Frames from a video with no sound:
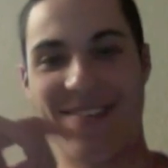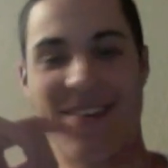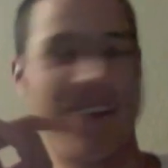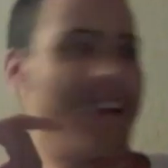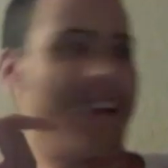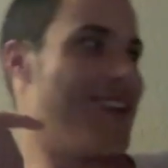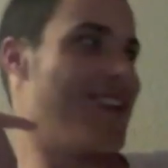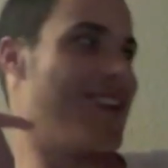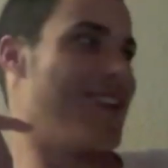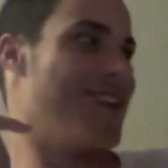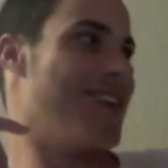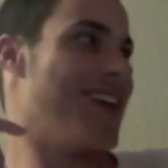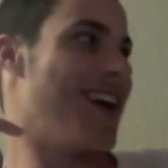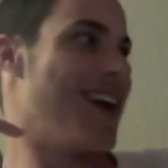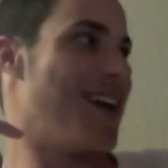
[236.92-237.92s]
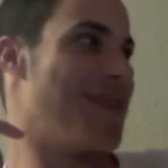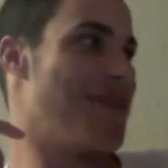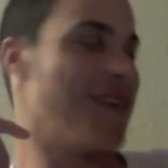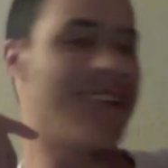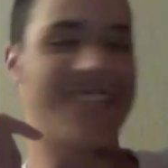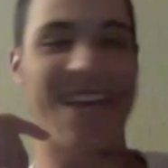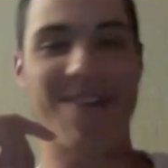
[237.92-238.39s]
not at all. Um,
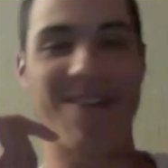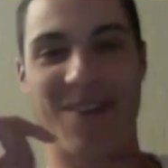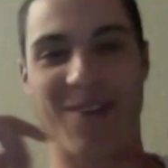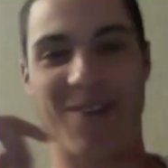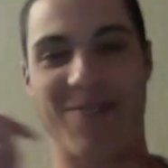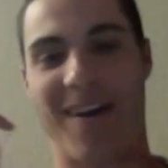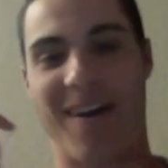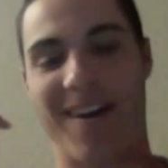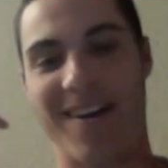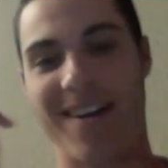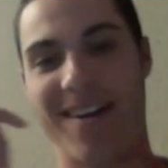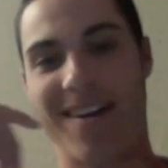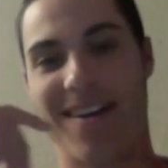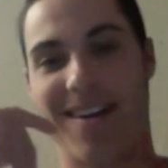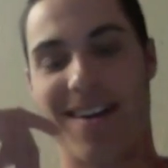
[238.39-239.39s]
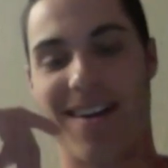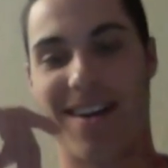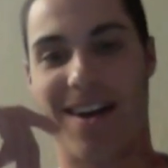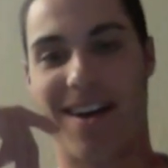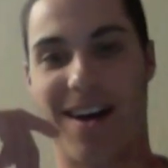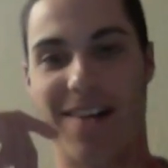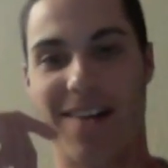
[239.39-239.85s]
we just have a lot of fun.
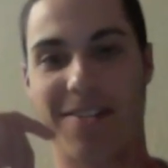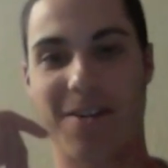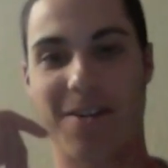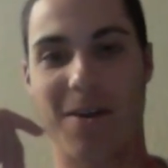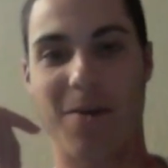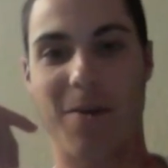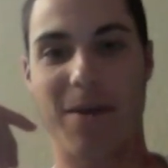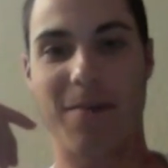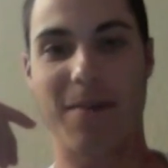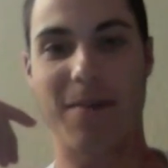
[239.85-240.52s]
Uh, so we, we